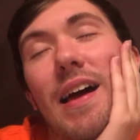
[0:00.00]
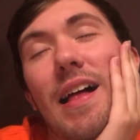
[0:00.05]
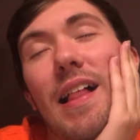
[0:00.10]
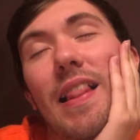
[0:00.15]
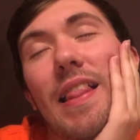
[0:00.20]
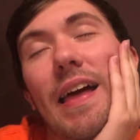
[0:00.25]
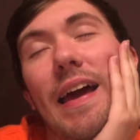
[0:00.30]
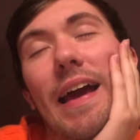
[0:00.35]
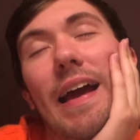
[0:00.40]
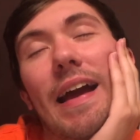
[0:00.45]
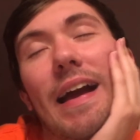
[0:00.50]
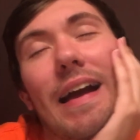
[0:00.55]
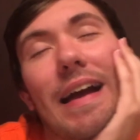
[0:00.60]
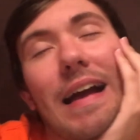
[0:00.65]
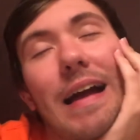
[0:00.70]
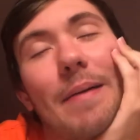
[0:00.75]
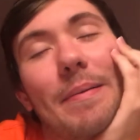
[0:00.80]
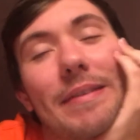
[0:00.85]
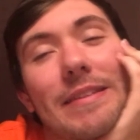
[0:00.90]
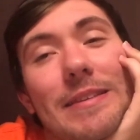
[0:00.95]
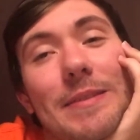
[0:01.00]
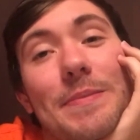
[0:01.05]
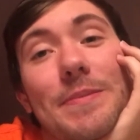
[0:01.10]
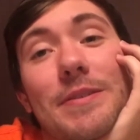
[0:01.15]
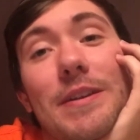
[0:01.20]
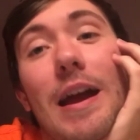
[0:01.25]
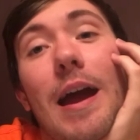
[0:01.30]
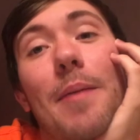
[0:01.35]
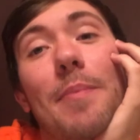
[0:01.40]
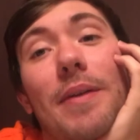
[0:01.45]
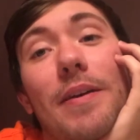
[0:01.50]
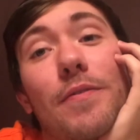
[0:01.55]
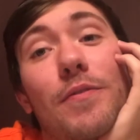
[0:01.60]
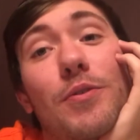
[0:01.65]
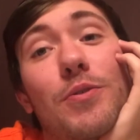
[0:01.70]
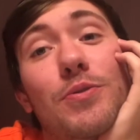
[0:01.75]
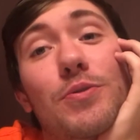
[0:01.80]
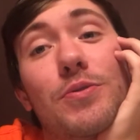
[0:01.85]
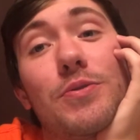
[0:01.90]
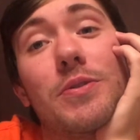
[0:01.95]
like, comment, subscribe if
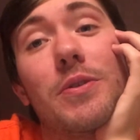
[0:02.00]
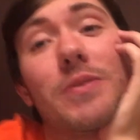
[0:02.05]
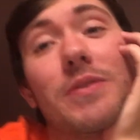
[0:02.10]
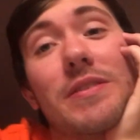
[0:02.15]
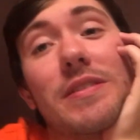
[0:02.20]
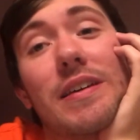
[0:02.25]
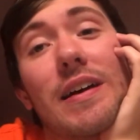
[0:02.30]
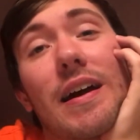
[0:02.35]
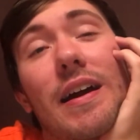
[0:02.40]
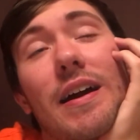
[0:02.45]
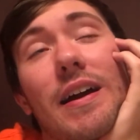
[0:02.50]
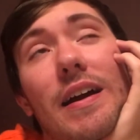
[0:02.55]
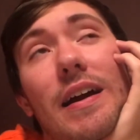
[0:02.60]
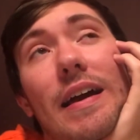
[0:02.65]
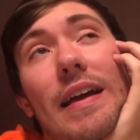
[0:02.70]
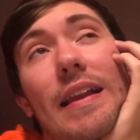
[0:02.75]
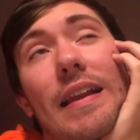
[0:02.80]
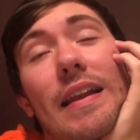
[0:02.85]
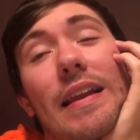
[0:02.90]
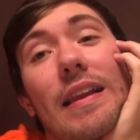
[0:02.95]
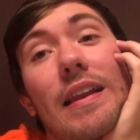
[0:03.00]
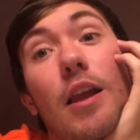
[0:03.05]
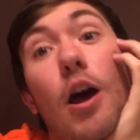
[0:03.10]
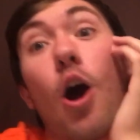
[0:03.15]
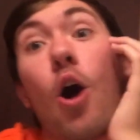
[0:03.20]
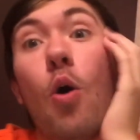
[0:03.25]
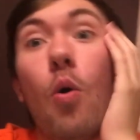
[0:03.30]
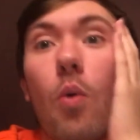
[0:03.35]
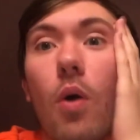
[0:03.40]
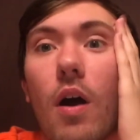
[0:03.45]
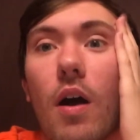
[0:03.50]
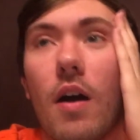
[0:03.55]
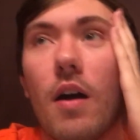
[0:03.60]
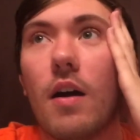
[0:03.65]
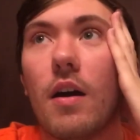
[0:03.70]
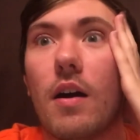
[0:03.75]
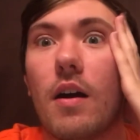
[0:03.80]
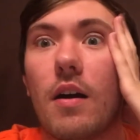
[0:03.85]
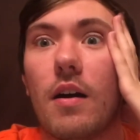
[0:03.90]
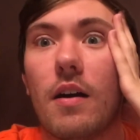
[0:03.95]
you do so desire, and oh,
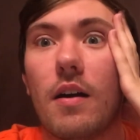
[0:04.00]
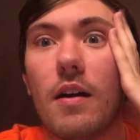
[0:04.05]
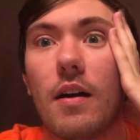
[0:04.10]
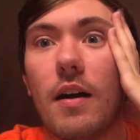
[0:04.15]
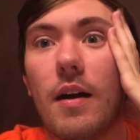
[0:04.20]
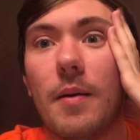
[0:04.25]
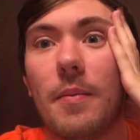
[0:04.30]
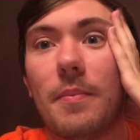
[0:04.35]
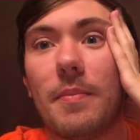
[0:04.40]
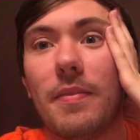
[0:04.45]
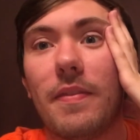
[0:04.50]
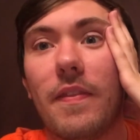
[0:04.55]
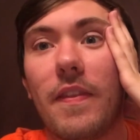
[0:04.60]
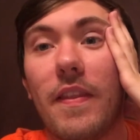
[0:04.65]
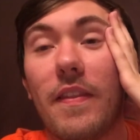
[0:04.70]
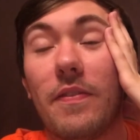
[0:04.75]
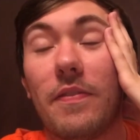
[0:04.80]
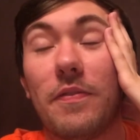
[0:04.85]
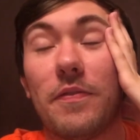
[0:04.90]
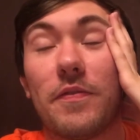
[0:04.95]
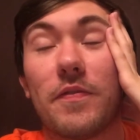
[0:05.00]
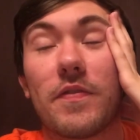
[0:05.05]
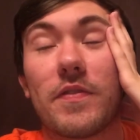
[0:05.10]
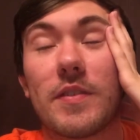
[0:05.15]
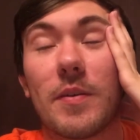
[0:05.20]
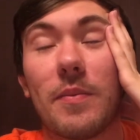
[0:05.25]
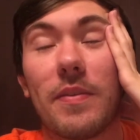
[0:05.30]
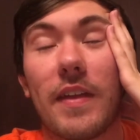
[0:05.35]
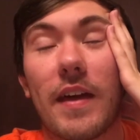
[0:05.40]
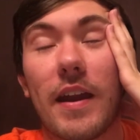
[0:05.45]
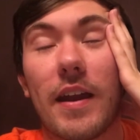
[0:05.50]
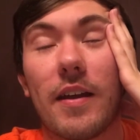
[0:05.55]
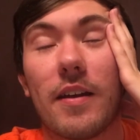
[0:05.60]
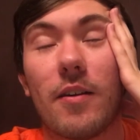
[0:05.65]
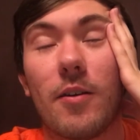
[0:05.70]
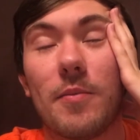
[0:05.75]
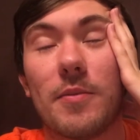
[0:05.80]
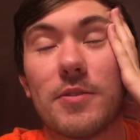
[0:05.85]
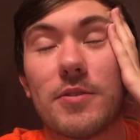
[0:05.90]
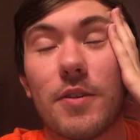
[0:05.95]
um, something that I
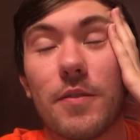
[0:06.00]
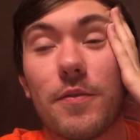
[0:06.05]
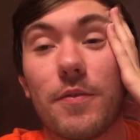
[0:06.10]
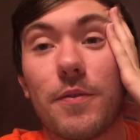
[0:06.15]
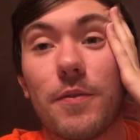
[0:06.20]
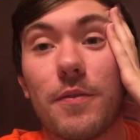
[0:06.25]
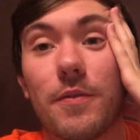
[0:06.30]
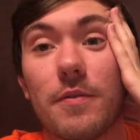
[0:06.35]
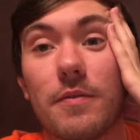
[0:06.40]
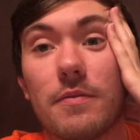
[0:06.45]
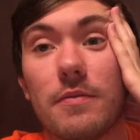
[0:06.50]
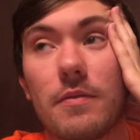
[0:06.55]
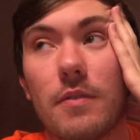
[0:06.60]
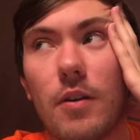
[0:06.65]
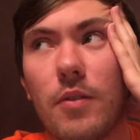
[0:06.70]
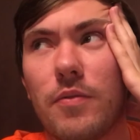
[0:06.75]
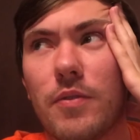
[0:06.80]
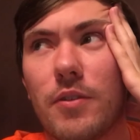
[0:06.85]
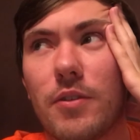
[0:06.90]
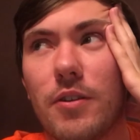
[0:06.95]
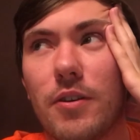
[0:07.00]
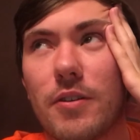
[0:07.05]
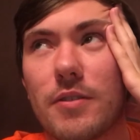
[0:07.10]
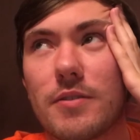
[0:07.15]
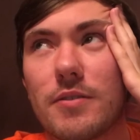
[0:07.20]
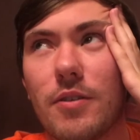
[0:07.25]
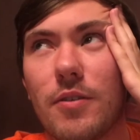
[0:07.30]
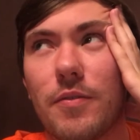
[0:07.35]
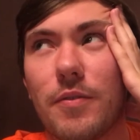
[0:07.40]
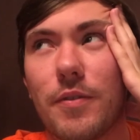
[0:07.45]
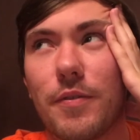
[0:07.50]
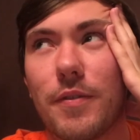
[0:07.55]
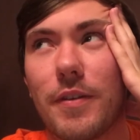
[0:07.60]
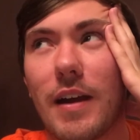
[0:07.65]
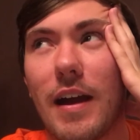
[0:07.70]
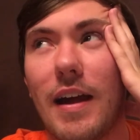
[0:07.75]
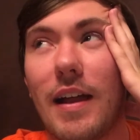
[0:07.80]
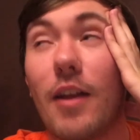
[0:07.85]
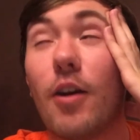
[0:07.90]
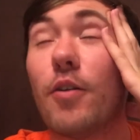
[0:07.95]
almost over, overlooked, over
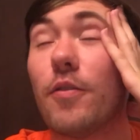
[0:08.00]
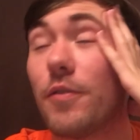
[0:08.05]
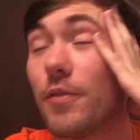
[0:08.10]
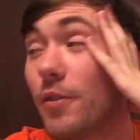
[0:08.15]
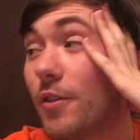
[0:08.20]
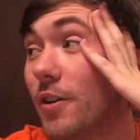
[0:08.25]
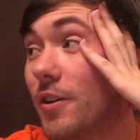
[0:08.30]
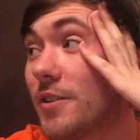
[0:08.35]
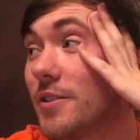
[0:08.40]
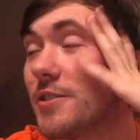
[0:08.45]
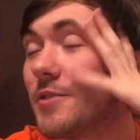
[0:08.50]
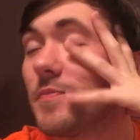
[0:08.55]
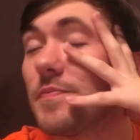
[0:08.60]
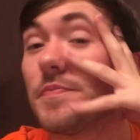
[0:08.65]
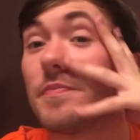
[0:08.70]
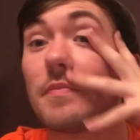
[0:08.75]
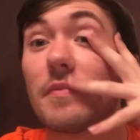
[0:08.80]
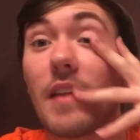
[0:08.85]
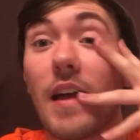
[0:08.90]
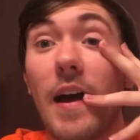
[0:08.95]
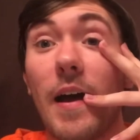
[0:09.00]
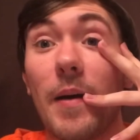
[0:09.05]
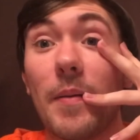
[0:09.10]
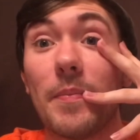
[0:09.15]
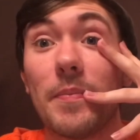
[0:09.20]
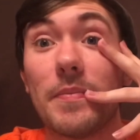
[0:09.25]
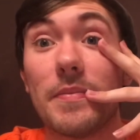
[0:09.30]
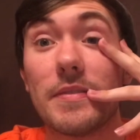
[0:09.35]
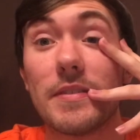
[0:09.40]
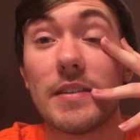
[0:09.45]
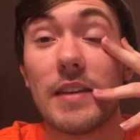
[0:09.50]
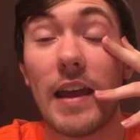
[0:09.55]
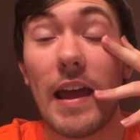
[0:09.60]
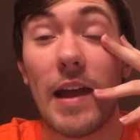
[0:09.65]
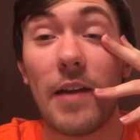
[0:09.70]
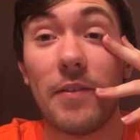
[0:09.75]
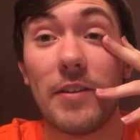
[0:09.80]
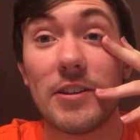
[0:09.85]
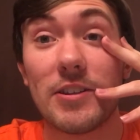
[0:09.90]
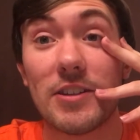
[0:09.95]
forgot, overlooked um, today
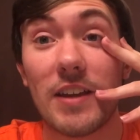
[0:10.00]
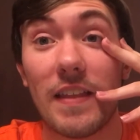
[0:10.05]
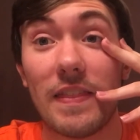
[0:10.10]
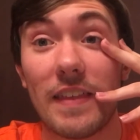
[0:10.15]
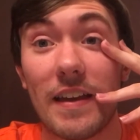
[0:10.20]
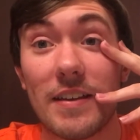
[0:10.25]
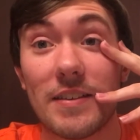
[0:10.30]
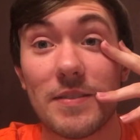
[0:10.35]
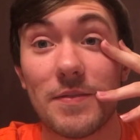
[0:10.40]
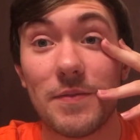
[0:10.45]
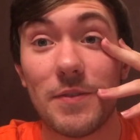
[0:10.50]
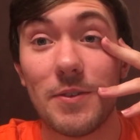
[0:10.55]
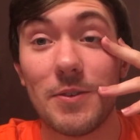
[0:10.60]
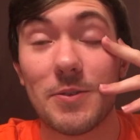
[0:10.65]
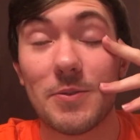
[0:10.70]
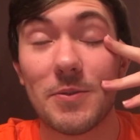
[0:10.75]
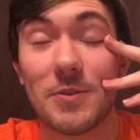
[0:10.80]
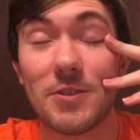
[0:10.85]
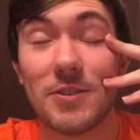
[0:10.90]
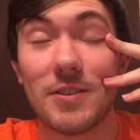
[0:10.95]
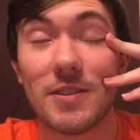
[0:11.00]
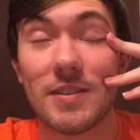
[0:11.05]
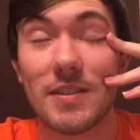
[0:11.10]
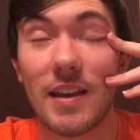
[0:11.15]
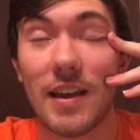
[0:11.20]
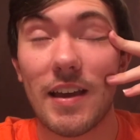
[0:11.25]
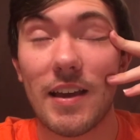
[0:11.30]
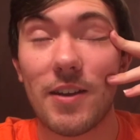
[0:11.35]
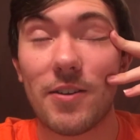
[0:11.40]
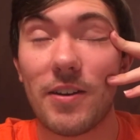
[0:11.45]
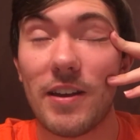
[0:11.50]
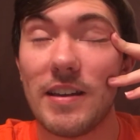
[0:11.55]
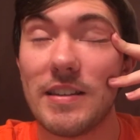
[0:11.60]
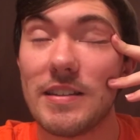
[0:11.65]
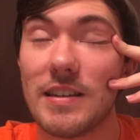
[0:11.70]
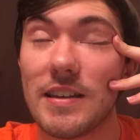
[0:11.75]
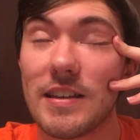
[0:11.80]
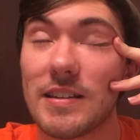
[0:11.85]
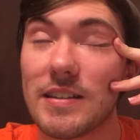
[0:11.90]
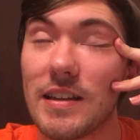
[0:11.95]
I reached 10,000 views, which is like
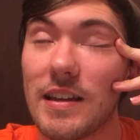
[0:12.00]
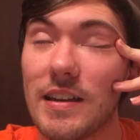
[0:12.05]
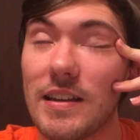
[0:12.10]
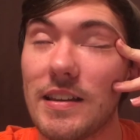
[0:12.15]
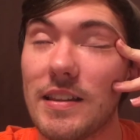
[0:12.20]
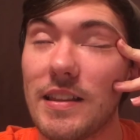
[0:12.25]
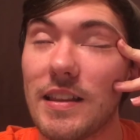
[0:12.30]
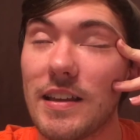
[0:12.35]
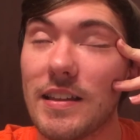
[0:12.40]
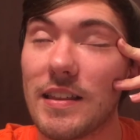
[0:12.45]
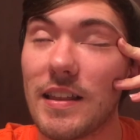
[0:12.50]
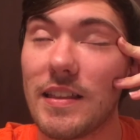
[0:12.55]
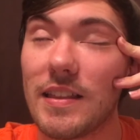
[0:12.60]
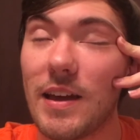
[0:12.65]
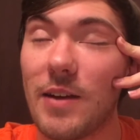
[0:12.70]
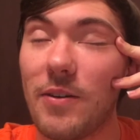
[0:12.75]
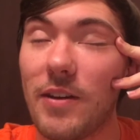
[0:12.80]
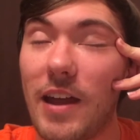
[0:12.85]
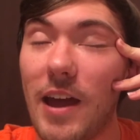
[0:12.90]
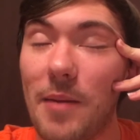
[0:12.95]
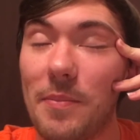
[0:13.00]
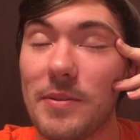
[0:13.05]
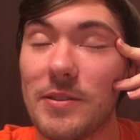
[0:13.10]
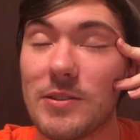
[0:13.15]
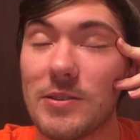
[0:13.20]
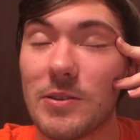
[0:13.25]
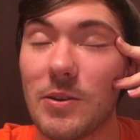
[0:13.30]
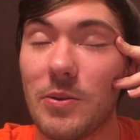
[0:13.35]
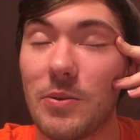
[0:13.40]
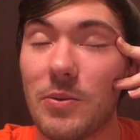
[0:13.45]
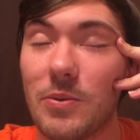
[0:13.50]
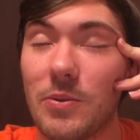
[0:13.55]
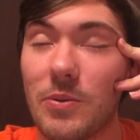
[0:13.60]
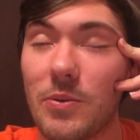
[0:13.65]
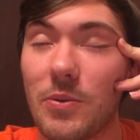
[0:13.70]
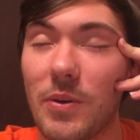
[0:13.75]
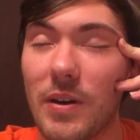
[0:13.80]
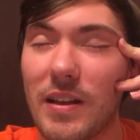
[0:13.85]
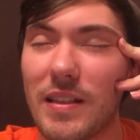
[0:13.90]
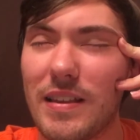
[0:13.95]
crazy because I didn't think that that would happen so
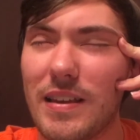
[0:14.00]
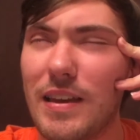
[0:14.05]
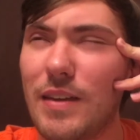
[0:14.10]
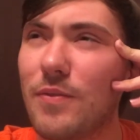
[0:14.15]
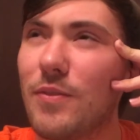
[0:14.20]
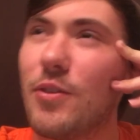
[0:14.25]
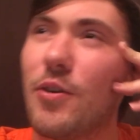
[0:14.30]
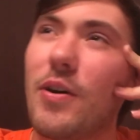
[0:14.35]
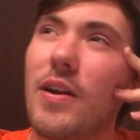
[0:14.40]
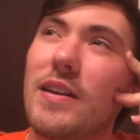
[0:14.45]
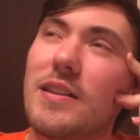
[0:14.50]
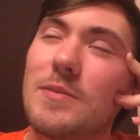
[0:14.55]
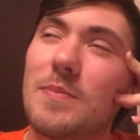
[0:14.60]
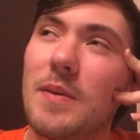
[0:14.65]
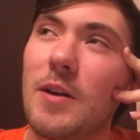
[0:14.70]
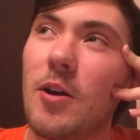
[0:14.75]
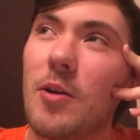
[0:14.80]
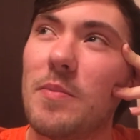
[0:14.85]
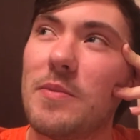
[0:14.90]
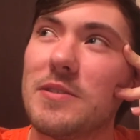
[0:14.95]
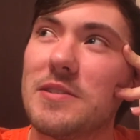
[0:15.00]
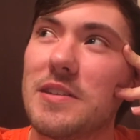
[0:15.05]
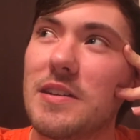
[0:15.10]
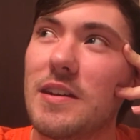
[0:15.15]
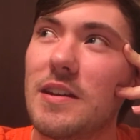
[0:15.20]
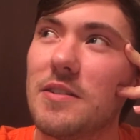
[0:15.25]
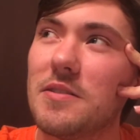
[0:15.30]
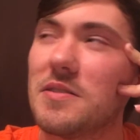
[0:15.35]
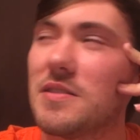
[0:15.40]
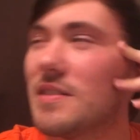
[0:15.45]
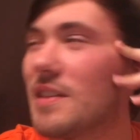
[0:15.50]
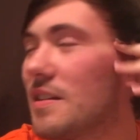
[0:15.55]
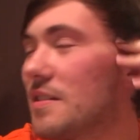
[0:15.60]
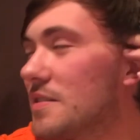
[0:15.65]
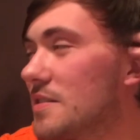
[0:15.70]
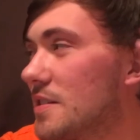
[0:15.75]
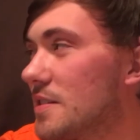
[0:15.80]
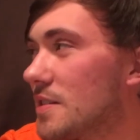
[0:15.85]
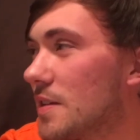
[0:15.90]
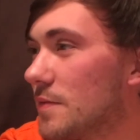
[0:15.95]
quickly, even though it's been almost a year
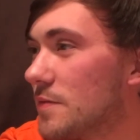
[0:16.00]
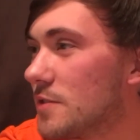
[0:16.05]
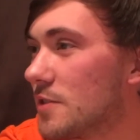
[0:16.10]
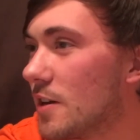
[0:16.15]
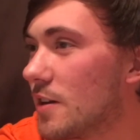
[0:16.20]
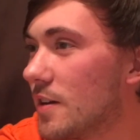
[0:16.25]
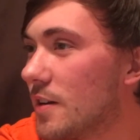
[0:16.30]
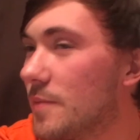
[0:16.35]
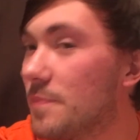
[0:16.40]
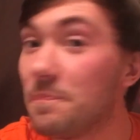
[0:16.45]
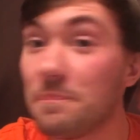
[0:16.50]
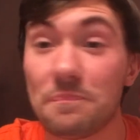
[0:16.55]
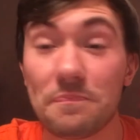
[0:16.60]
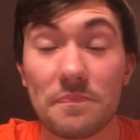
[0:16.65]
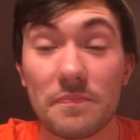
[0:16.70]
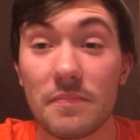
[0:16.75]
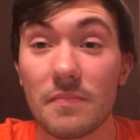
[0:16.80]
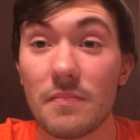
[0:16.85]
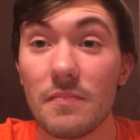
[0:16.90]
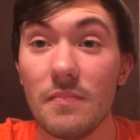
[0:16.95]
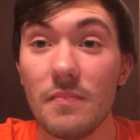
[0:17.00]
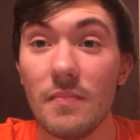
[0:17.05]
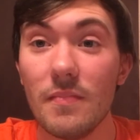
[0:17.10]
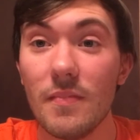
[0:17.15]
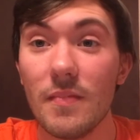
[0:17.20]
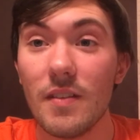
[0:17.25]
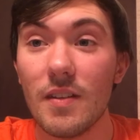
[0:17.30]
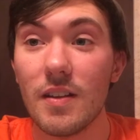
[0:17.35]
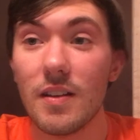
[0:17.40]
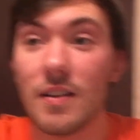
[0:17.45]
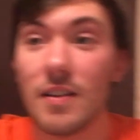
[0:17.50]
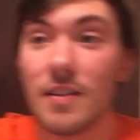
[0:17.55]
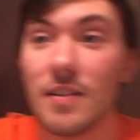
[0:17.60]
since I've started. Come on now, get